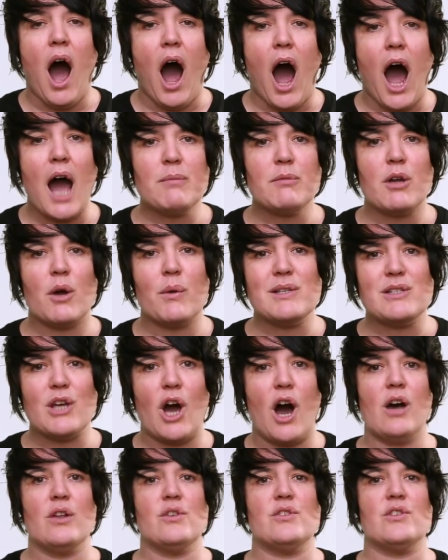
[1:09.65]
I'm going to
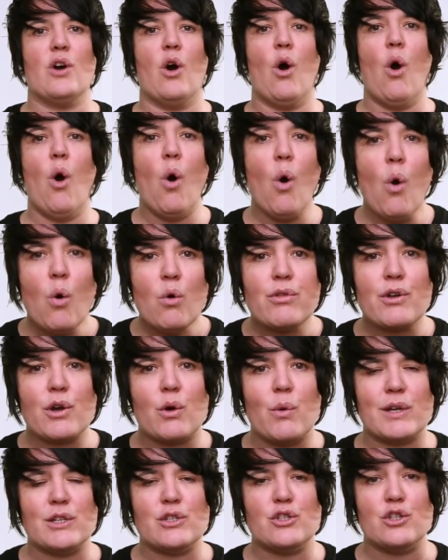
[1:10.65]
answer all the
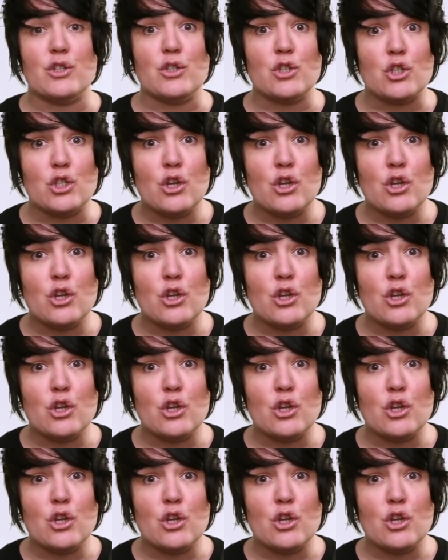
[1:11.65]
questions